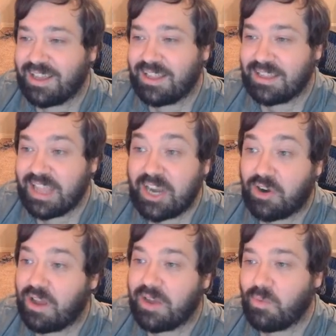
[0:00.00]
later
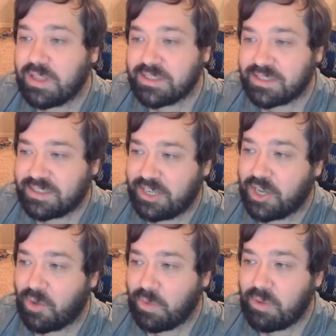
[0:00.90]
on once
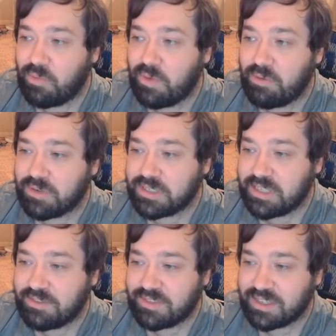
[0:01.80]
we
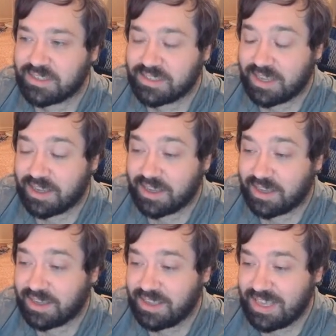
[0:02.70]
receive this
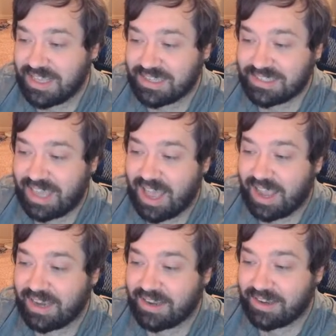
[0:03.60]
this
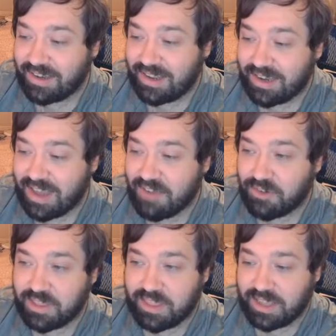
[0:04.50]
guide and
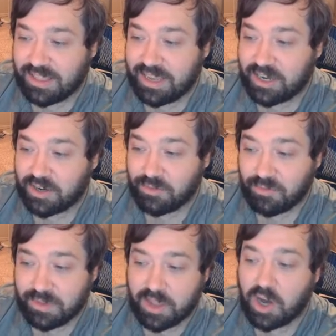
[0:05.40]
everything later
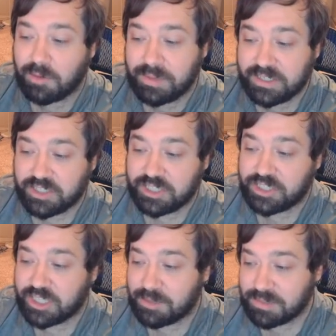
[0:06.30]
when the RPG
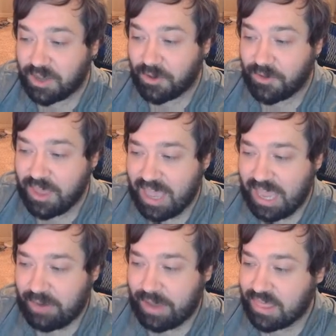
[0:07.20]
ships. So
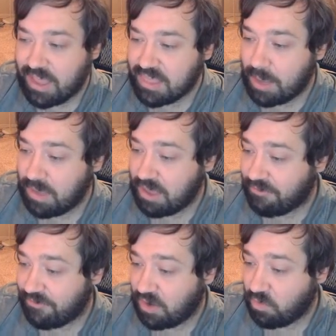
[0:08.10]
anyway, I thought that'd be a
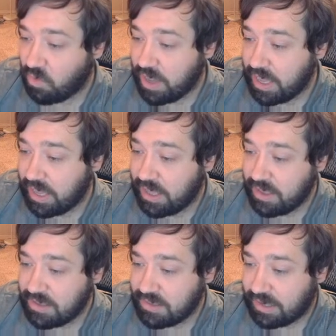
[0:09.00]
fun way
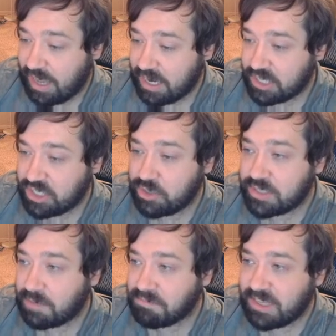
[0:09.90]
to kind of do
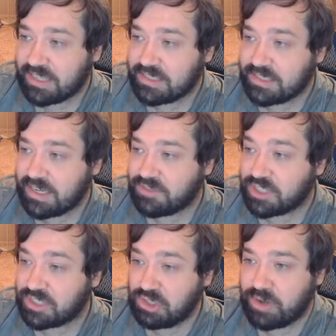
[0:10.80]
something instead of
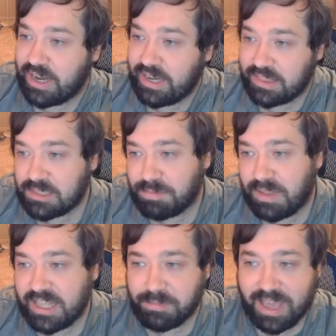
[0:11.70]
just dreading this
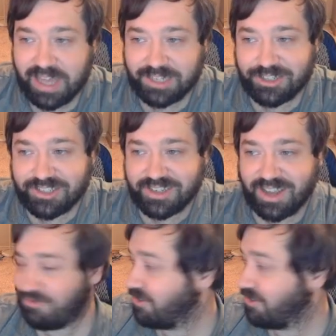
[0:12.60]
pledge manager stuff,